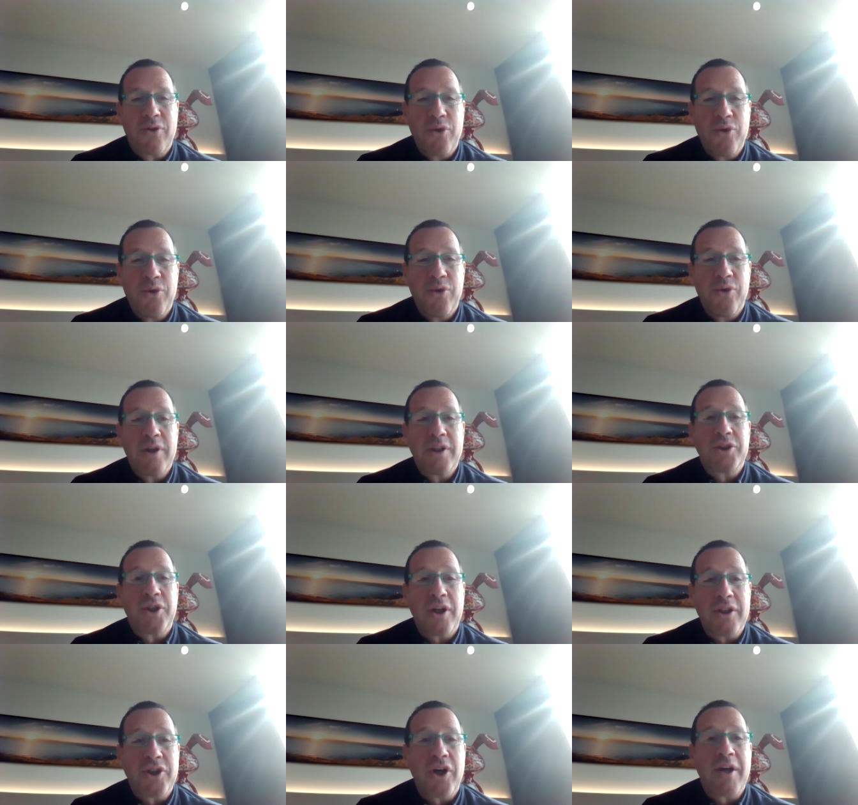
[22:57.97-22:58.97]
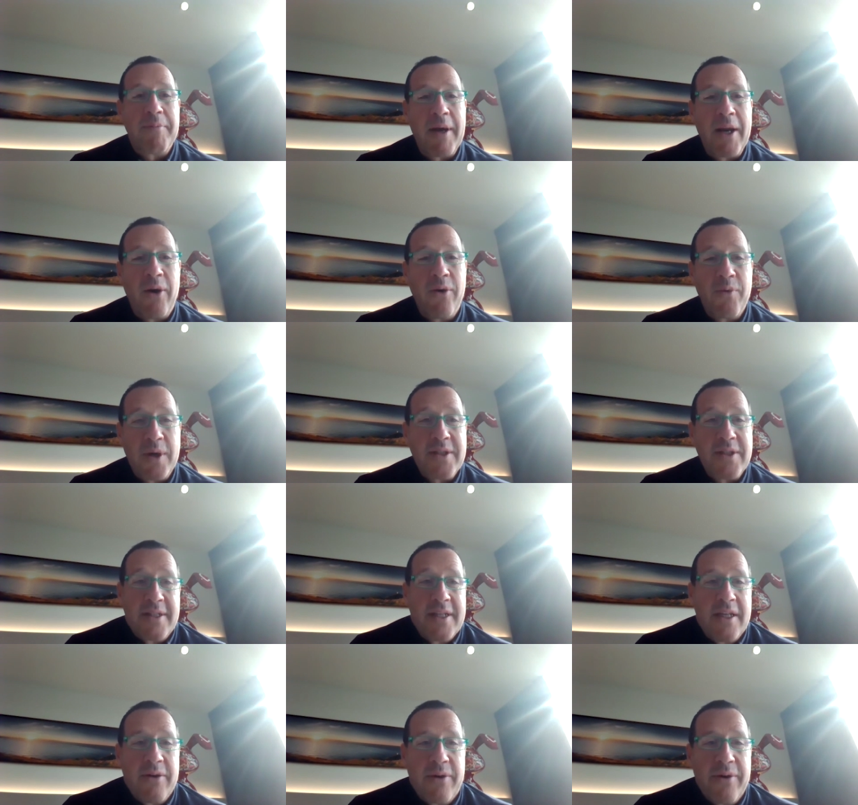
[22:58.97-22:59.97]
to Georges-Henri Meylan, was
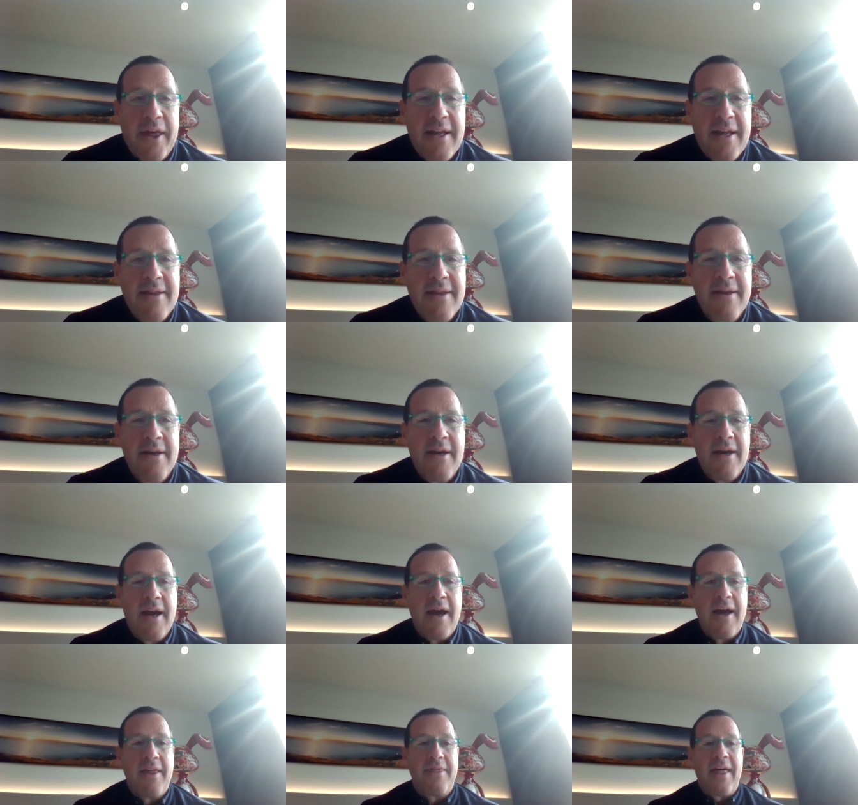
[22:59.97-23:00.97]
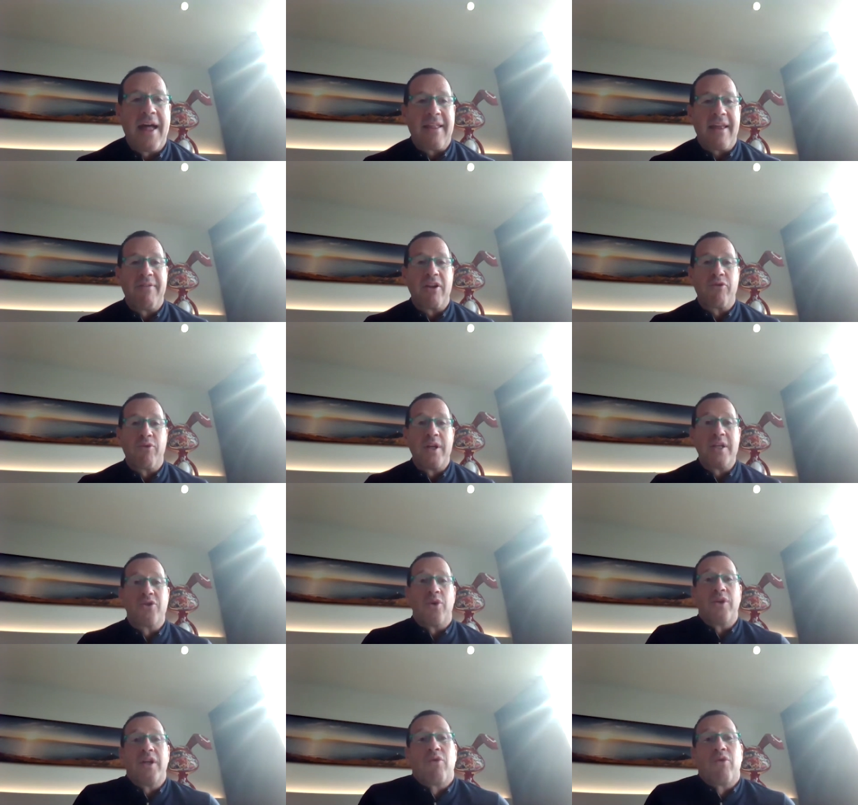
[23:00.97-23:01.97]
the CEO then, and that eventually
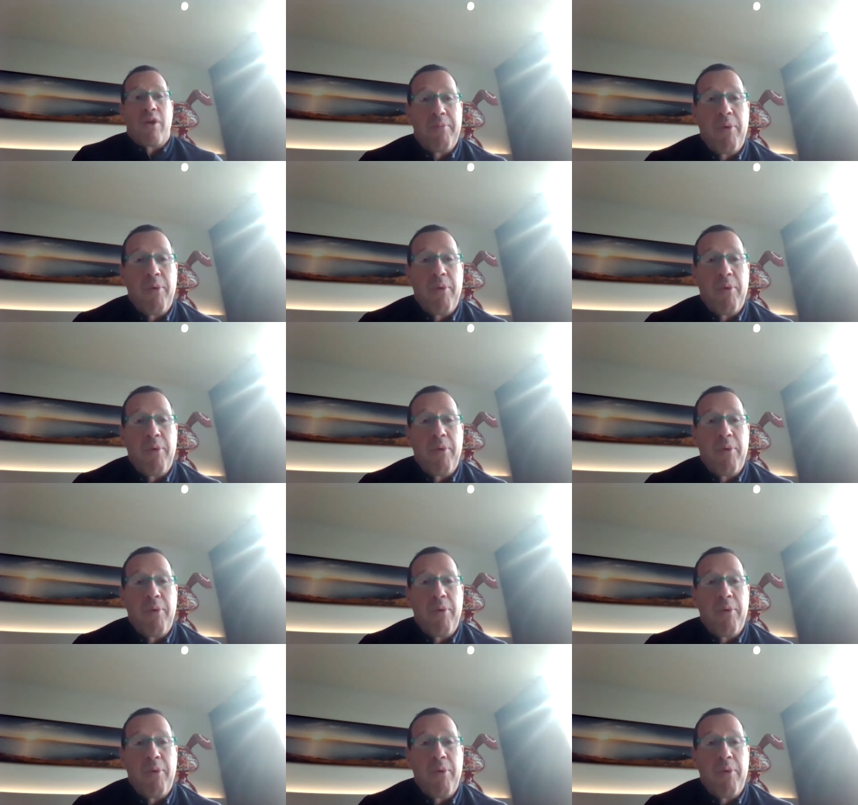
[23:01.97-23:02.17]
sold it to the